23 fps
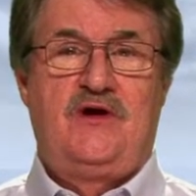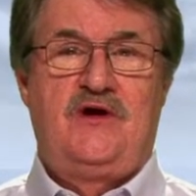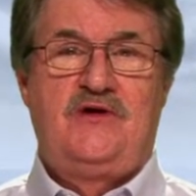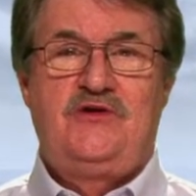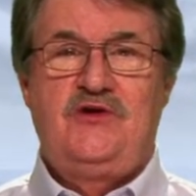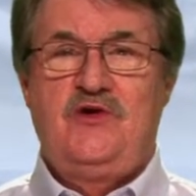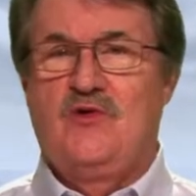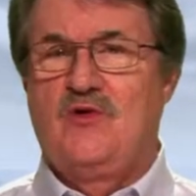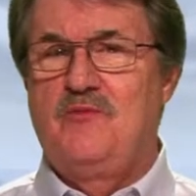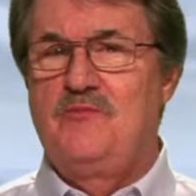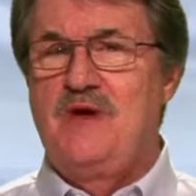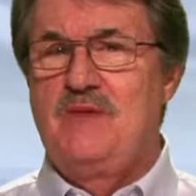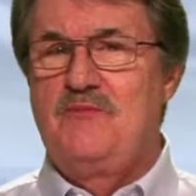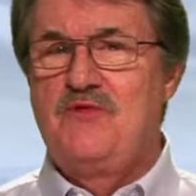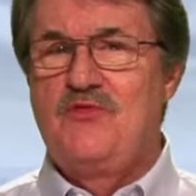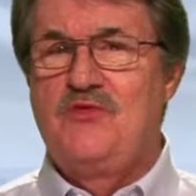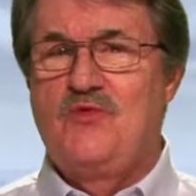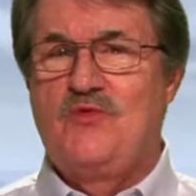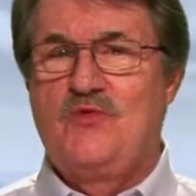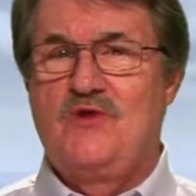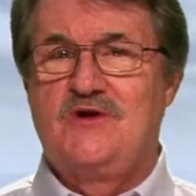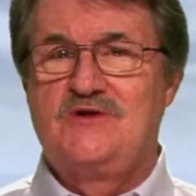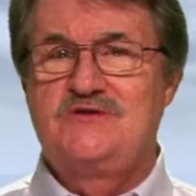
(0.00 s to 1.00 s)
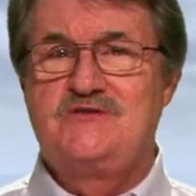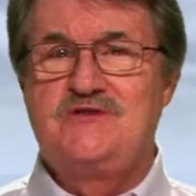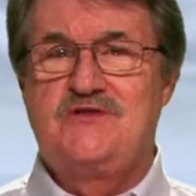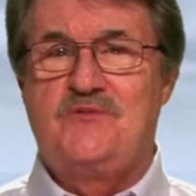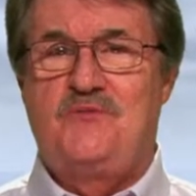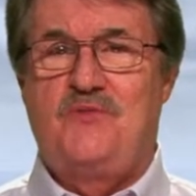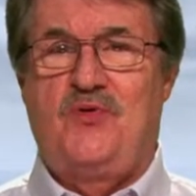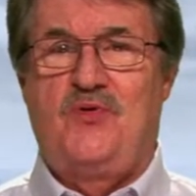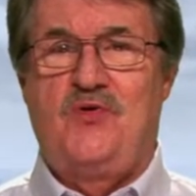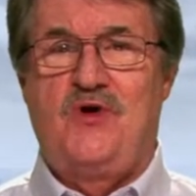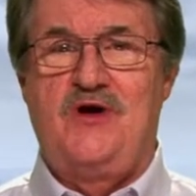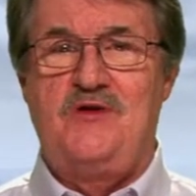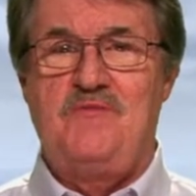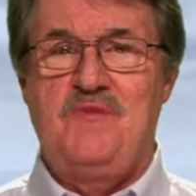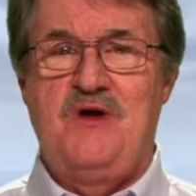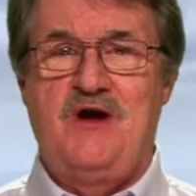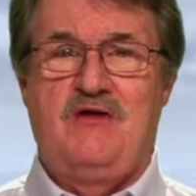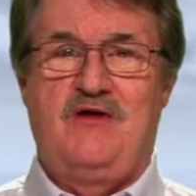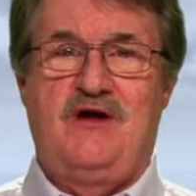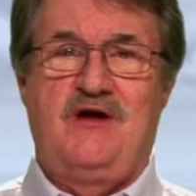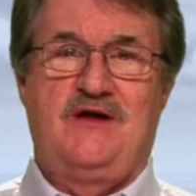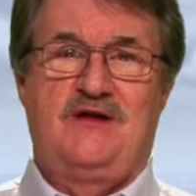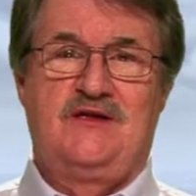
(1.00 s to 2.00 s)
Do you remember the words of the poet
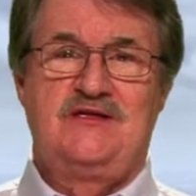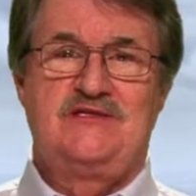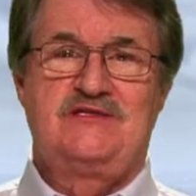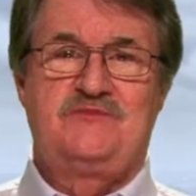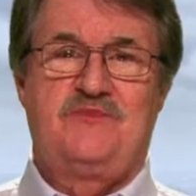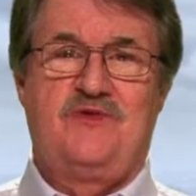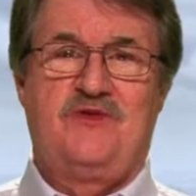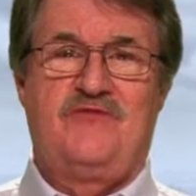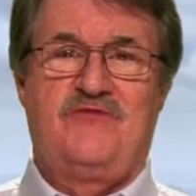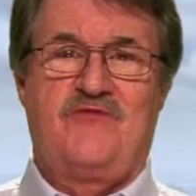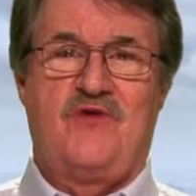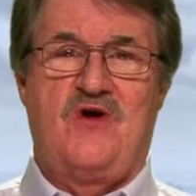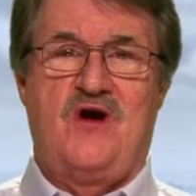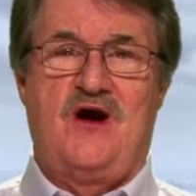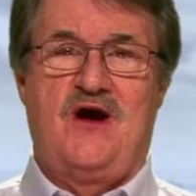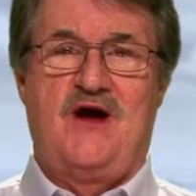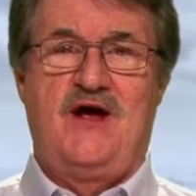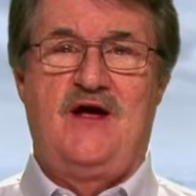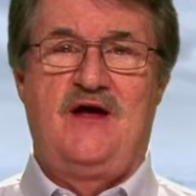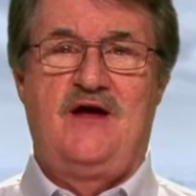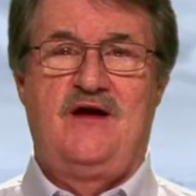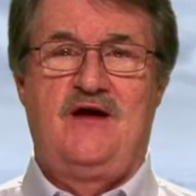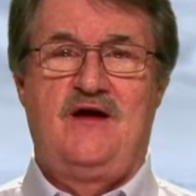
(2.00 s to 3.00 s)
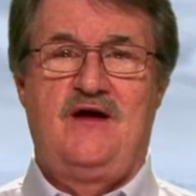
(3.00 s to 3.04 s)
Mary Elizabeth Fry?